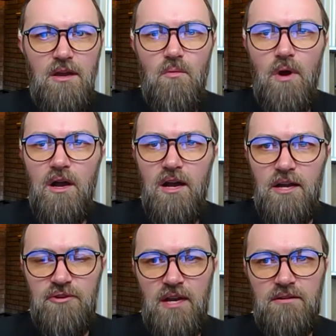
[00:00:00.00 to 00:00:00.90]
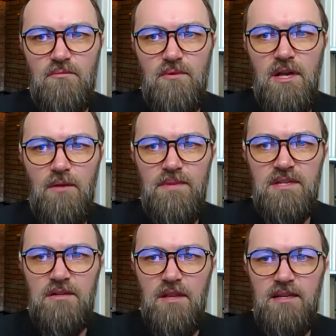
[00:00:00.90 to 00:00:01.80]
One contractor will help us
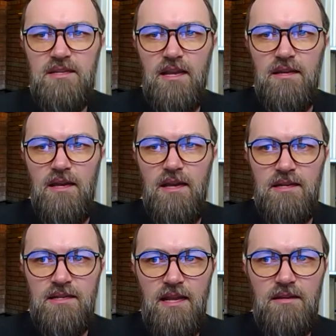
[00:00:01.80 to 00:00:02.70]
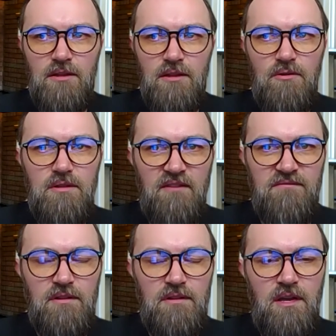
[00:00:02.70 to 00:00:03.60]
collect data at a state and local
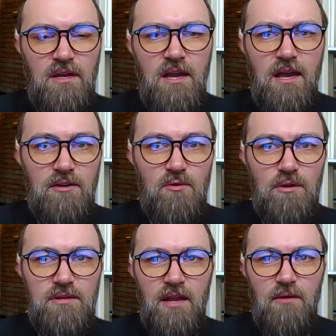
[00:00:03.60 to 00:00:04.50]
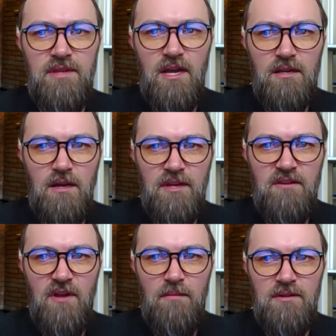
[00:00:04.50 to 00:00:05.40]
level and coordinate with economic
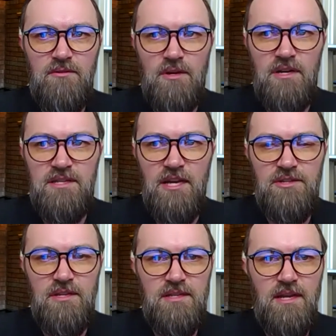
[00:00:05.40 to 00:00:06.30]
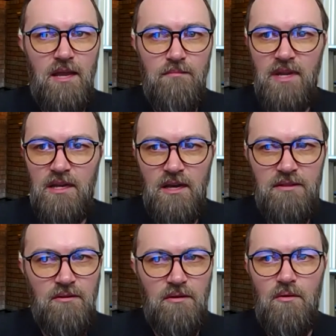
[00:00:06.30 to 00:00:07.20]
development organizations and many
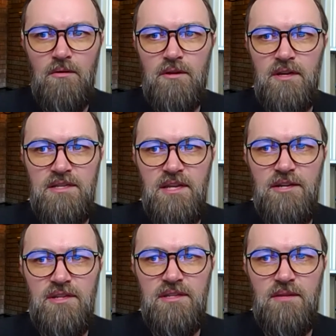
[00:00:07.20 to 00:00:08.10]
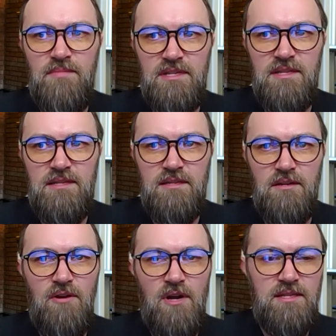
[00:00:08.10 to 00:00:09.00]
other organizations and businesses
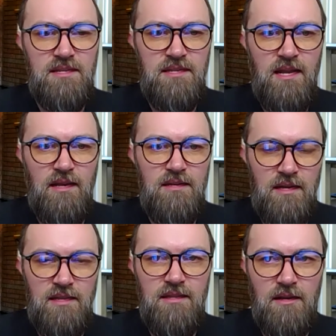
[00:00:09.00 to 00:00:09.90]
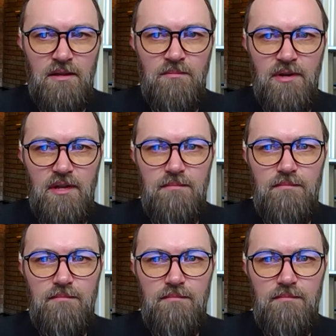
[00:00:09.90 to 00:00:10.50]
across the state to get their input.